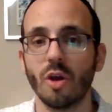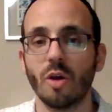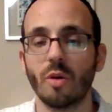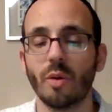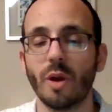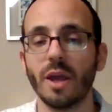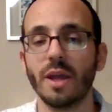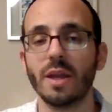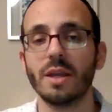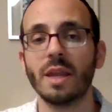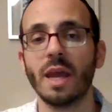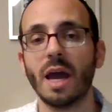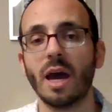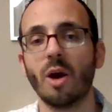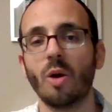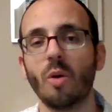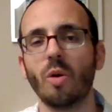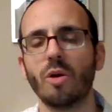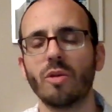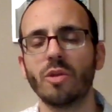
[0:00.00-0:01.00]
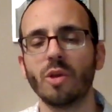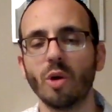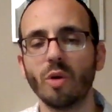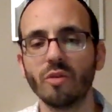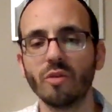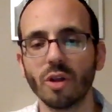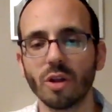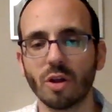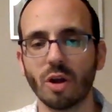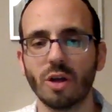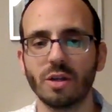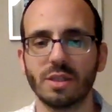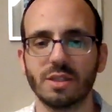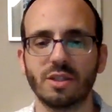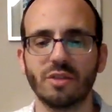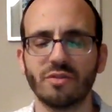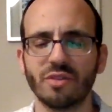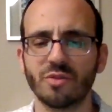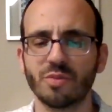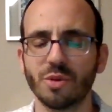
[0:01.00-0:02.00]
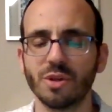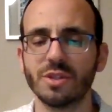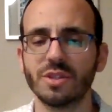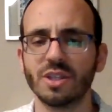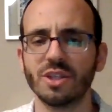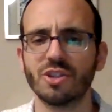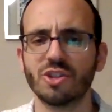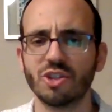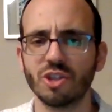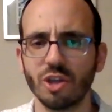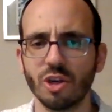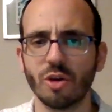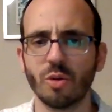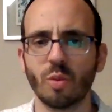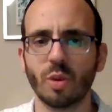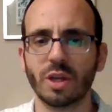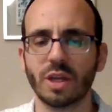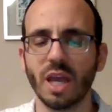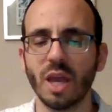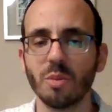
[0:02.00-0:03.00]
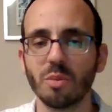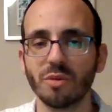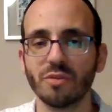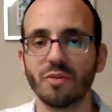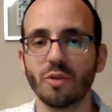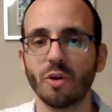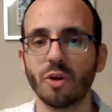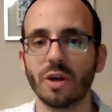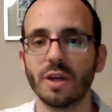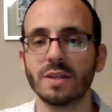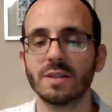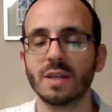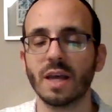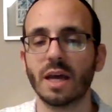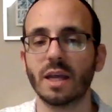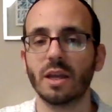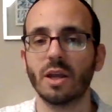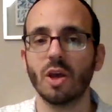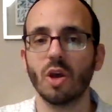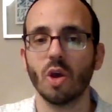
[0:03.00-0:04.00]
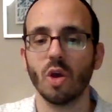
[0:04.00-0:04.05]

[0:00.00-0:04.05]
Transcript: Right now, the overall context of Rav Bernstein's shiur, what came before, is that